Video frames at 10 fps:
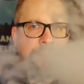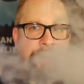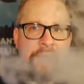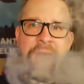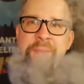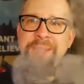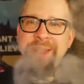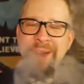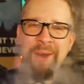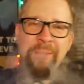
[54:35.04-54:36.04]
There we
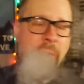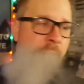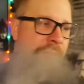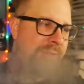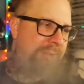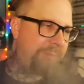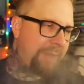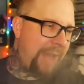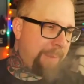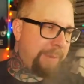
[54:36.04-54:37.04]
go. Holy
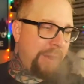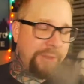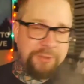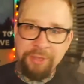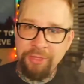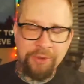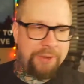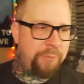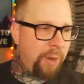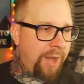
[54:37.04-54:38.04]
crap,
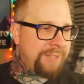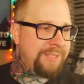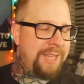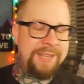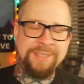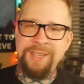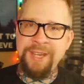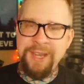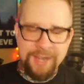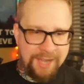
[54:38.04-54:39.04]
130 watts. That is
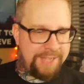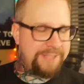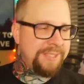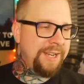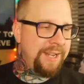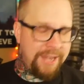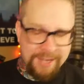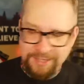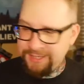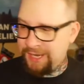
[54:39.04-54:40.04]
nice
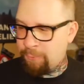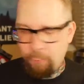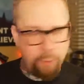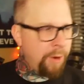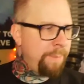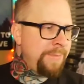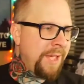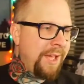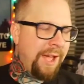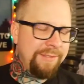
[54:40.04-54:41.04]
and warm.
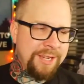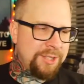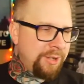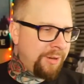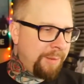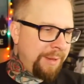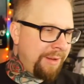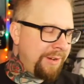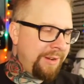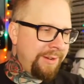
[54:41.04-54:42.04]
I've got donut
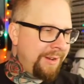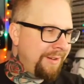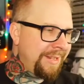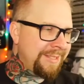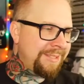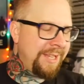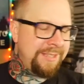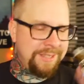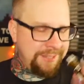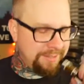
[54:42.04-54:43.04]
pounder in here. It is
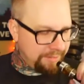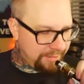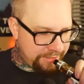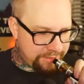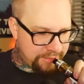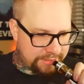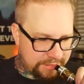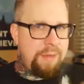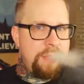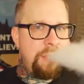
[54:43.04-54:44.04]
tasting
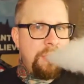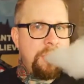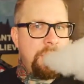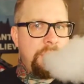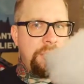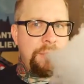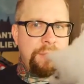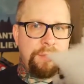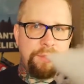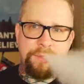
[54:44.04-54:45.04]
delicious.
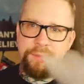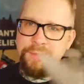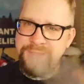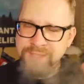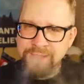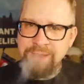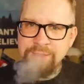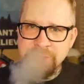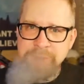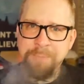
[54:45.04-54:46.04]
It's a little
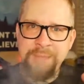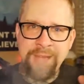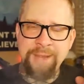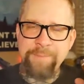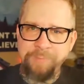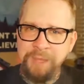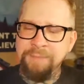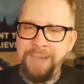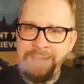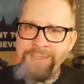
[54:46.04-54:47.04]
spitty.
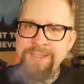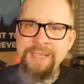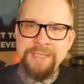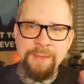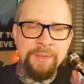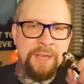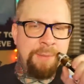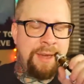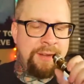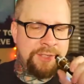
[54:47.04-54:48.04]
If I had to say something
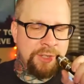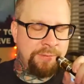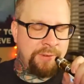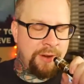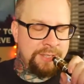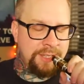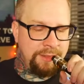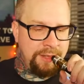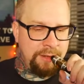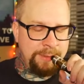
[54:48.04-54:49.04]
about it so far, it's a
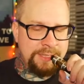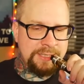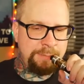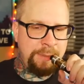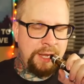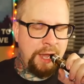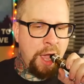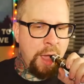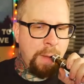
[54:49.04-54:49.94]
little bit spitty.